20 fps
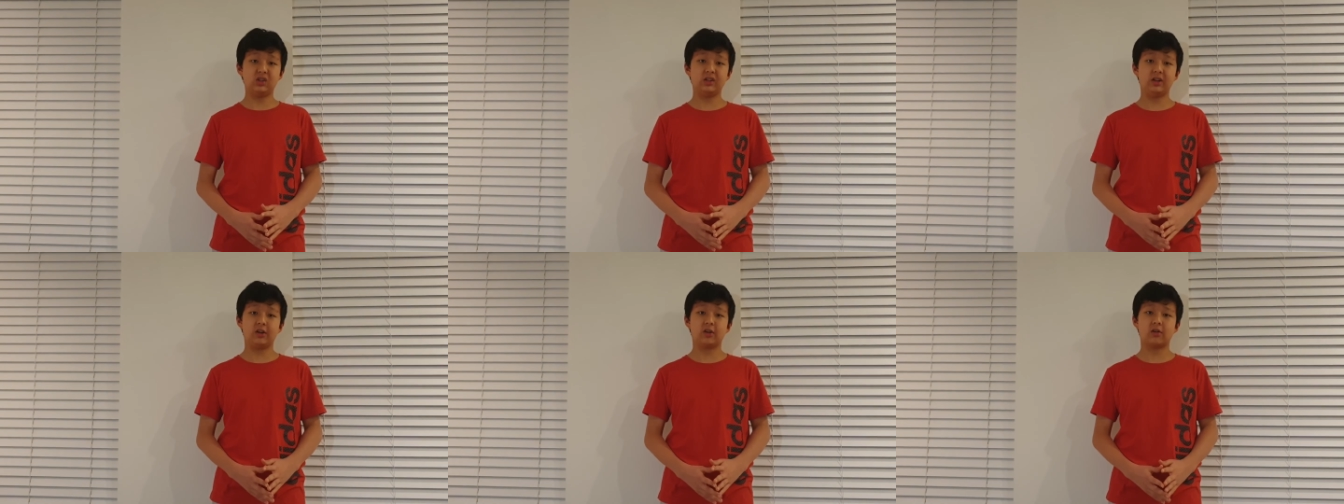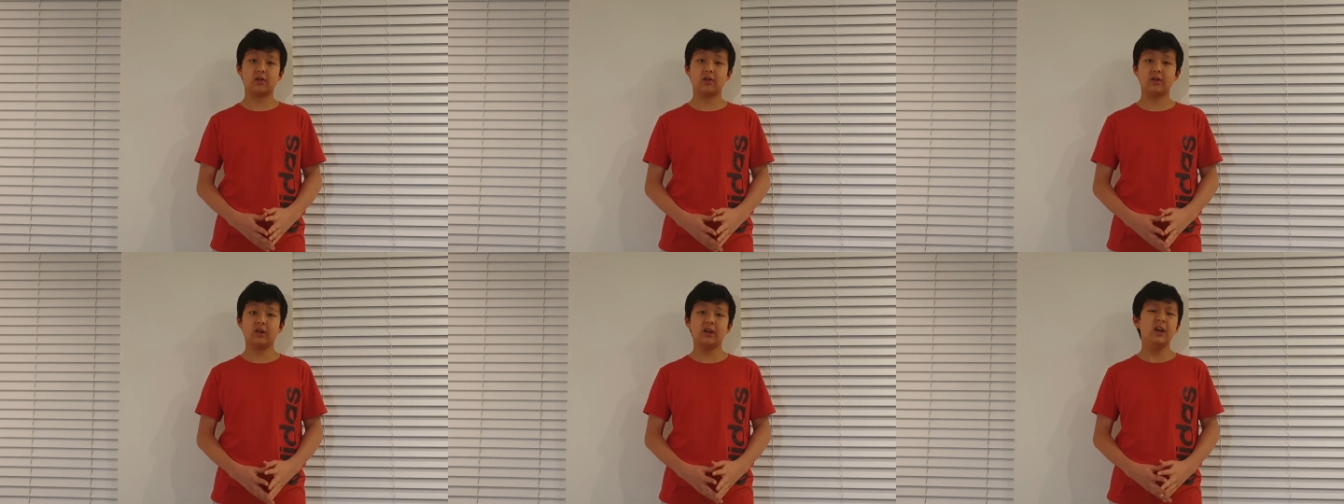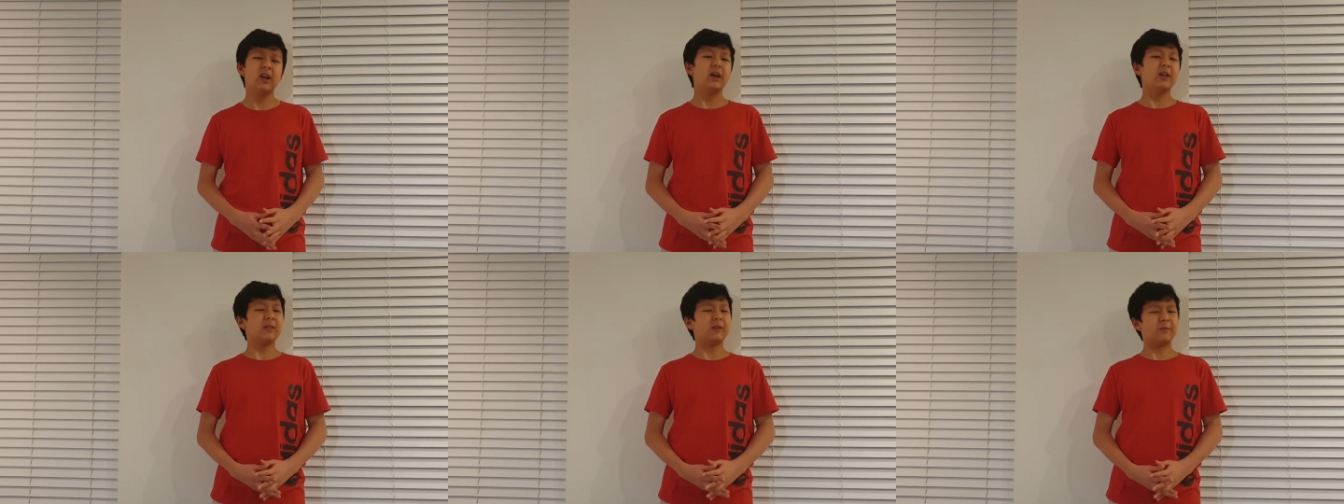here,
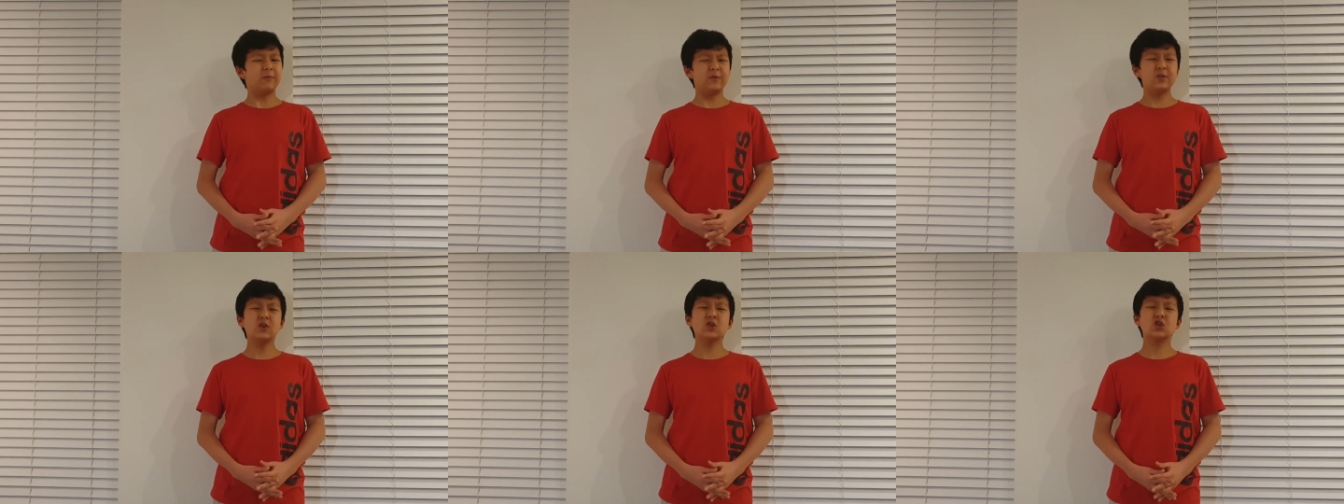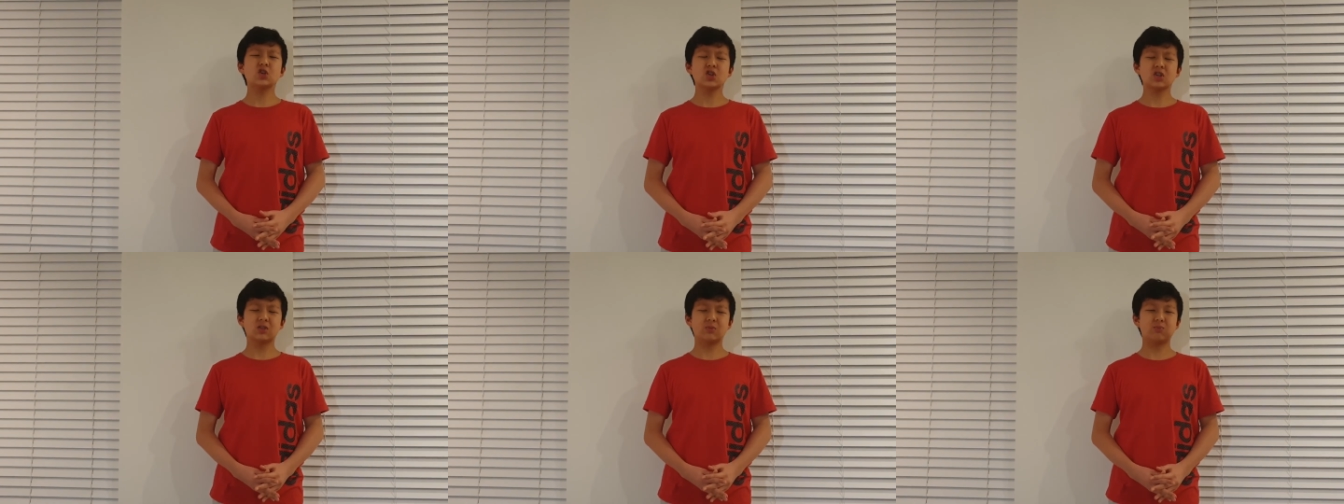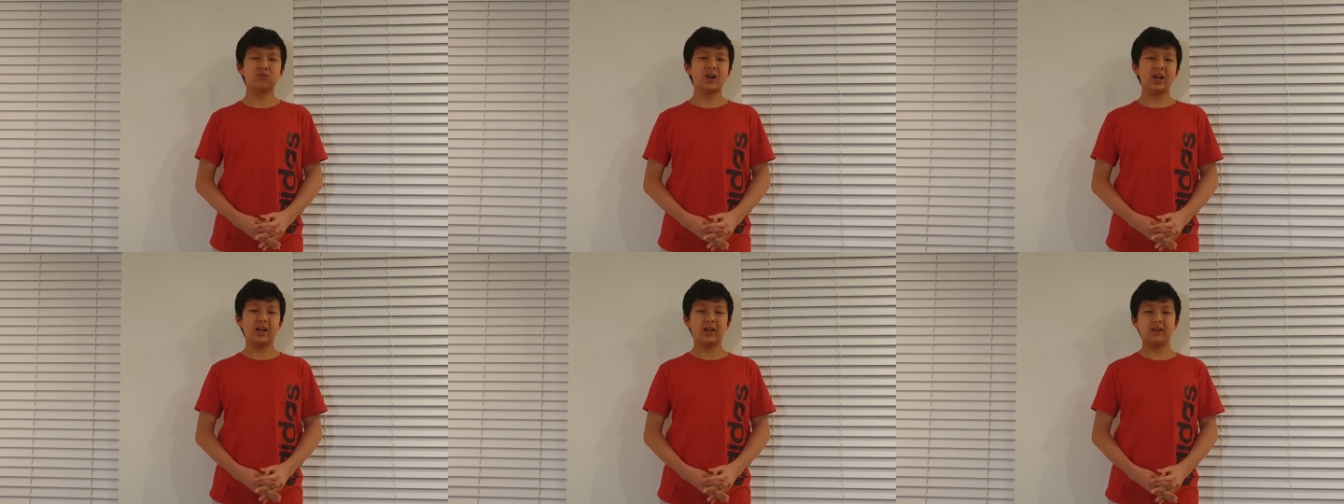the future is
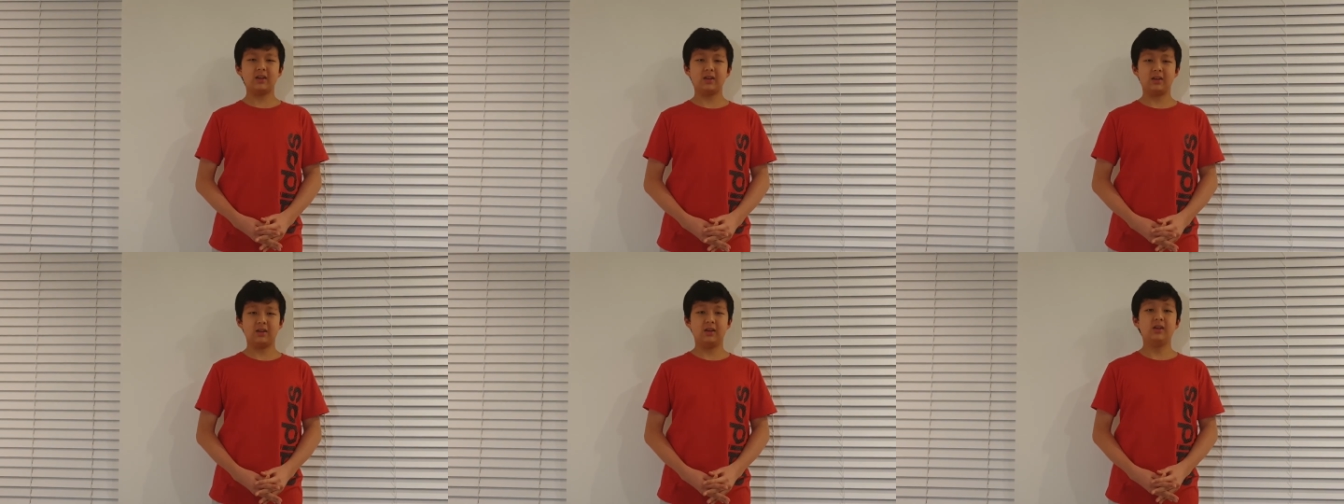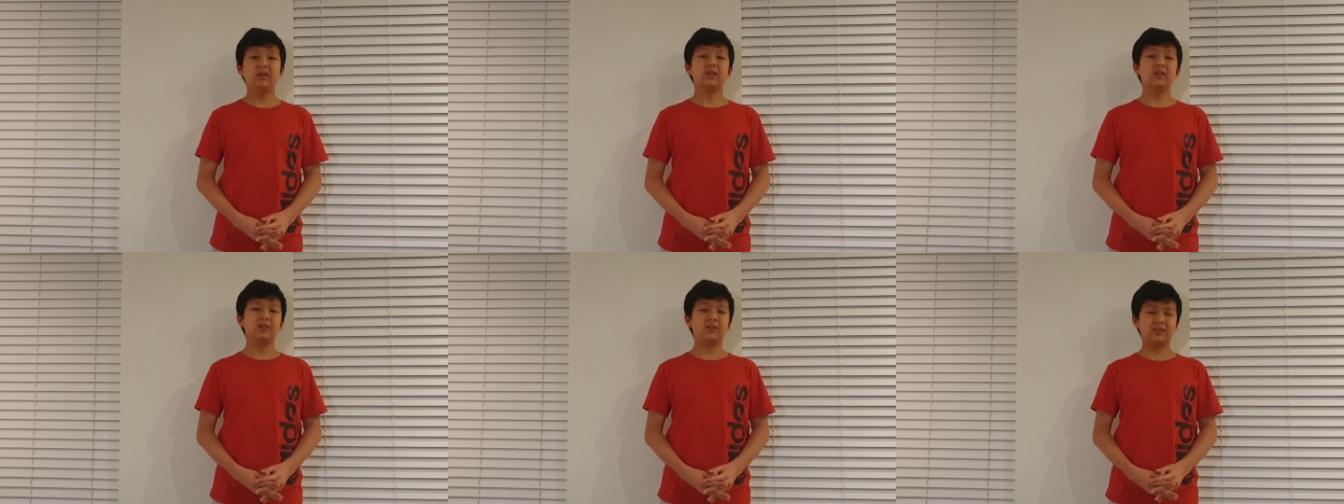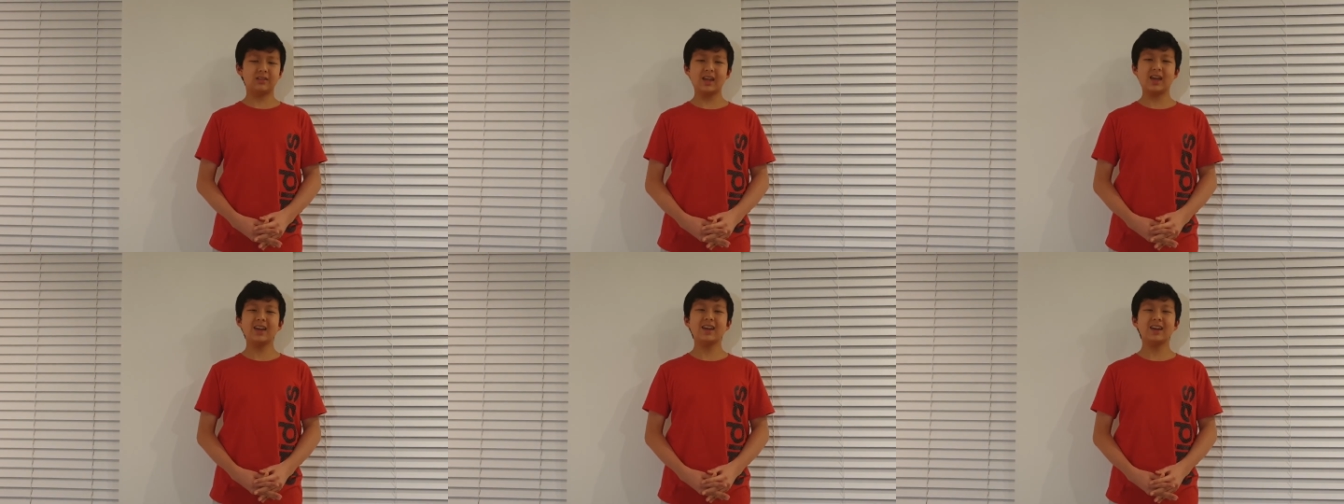bright.
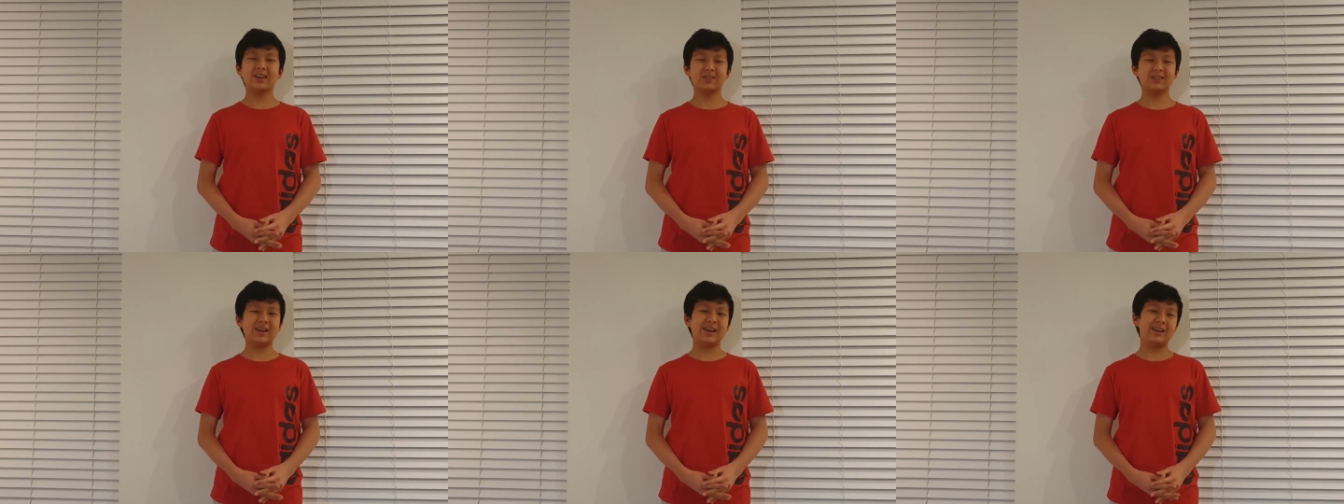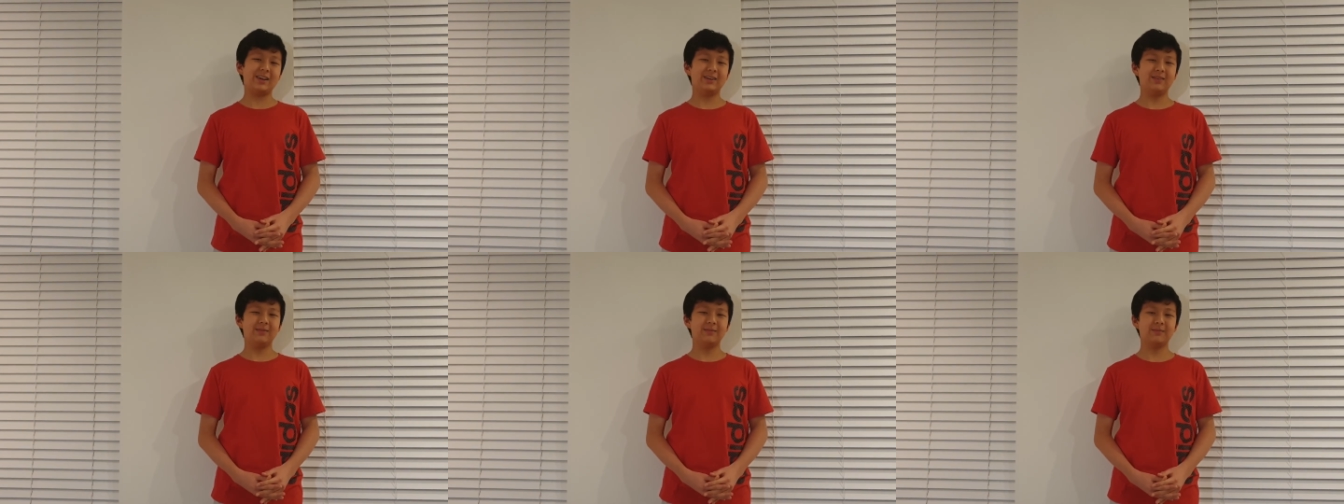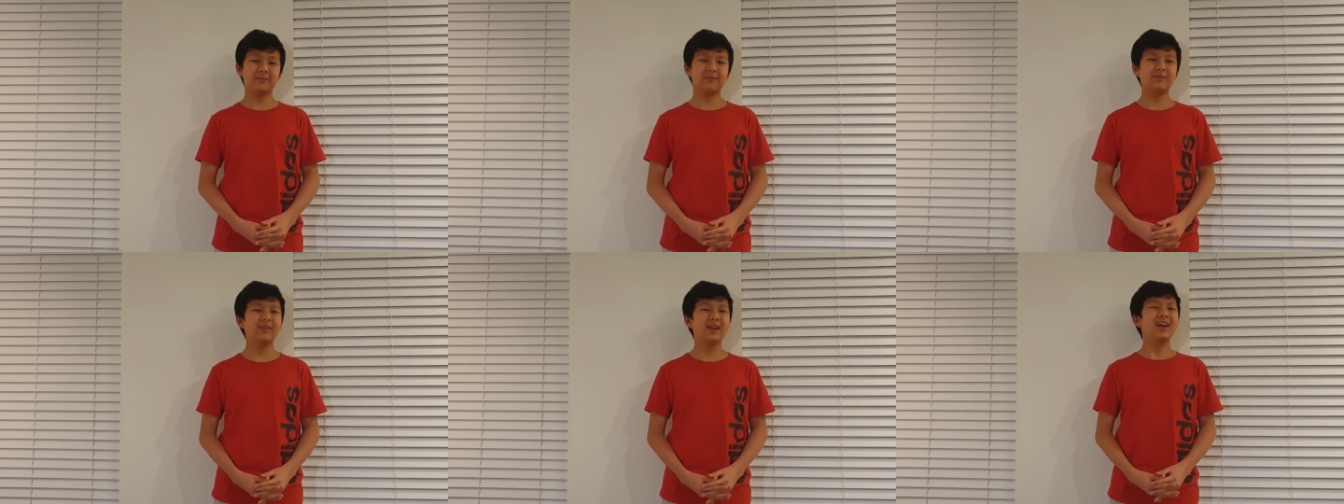Stay excited.
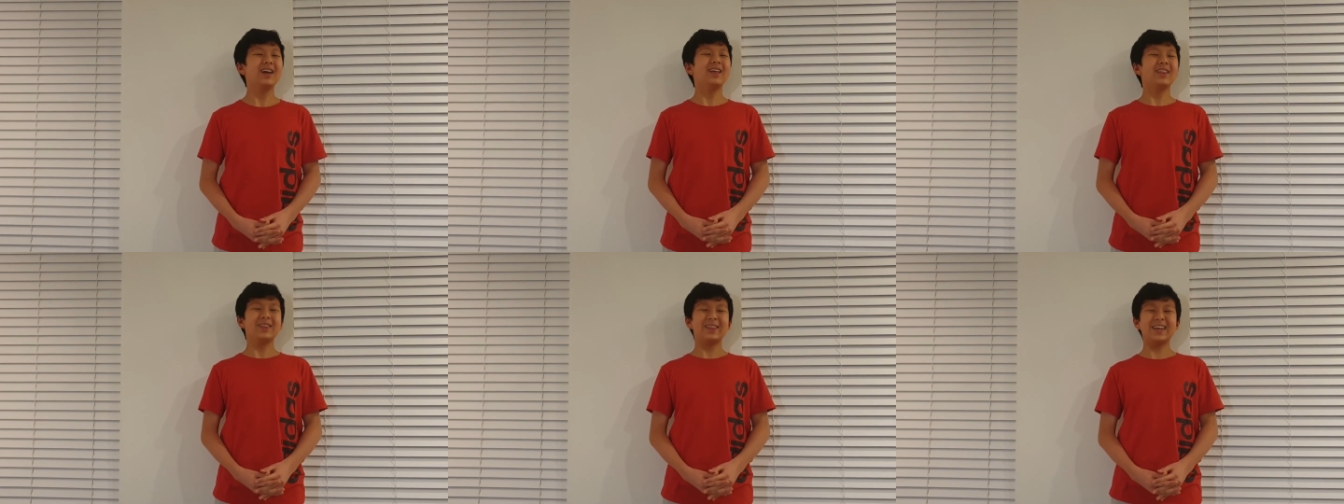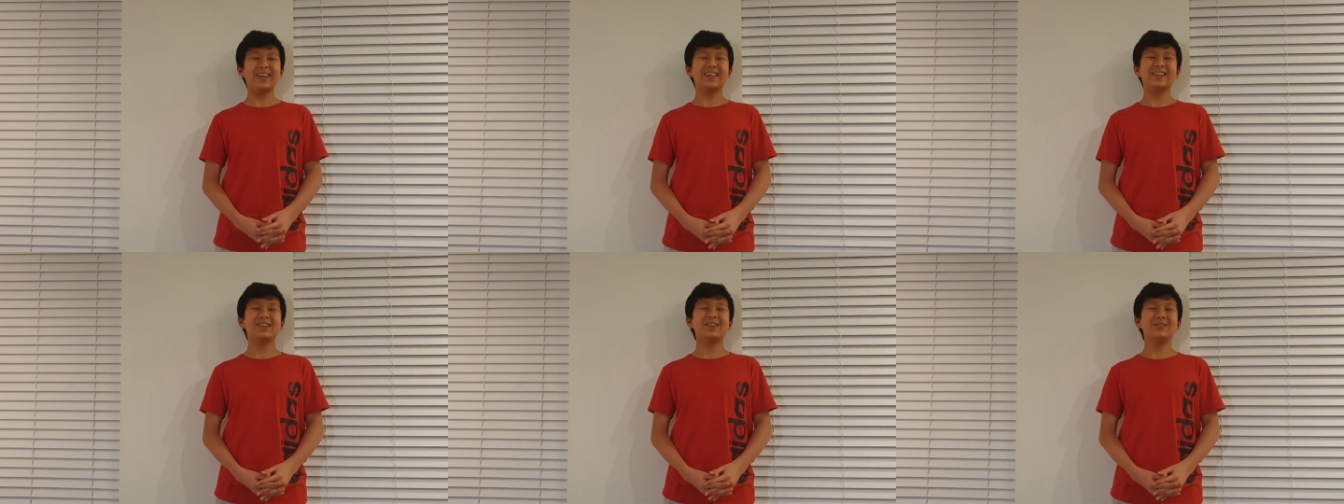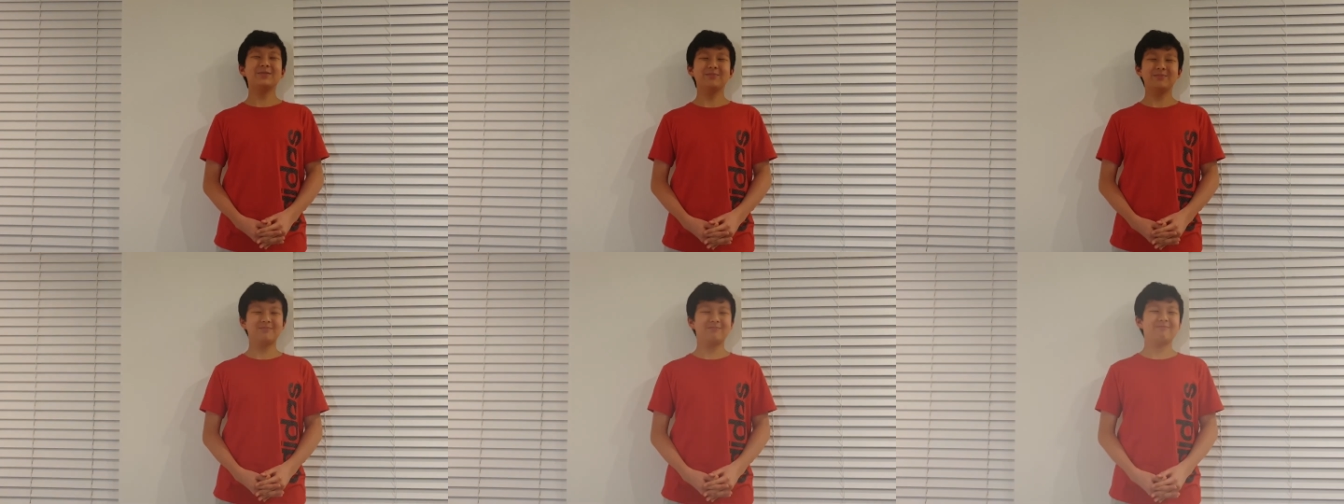Thank
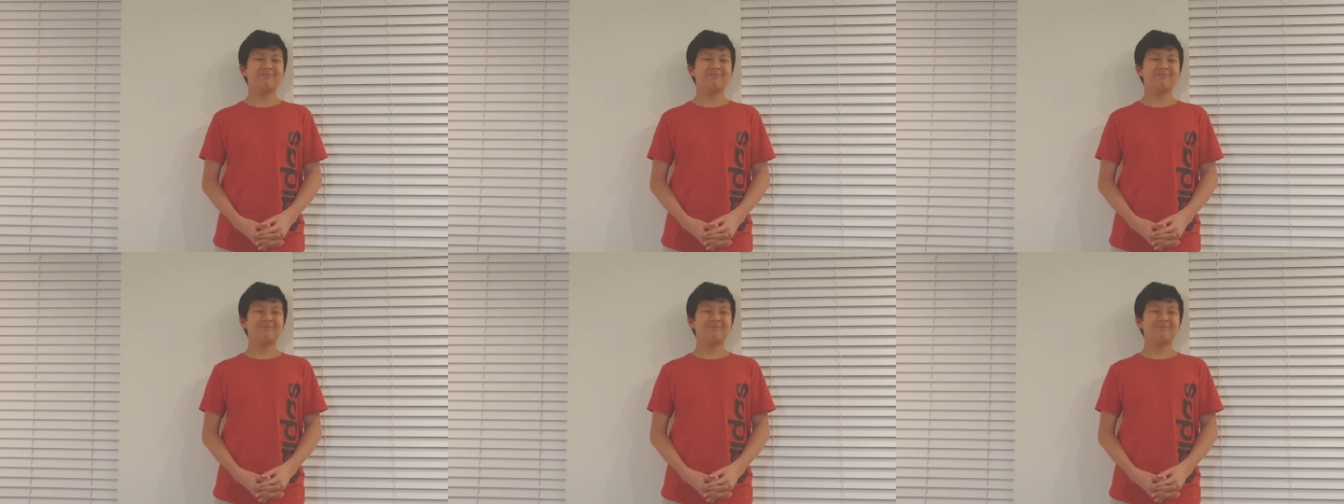you.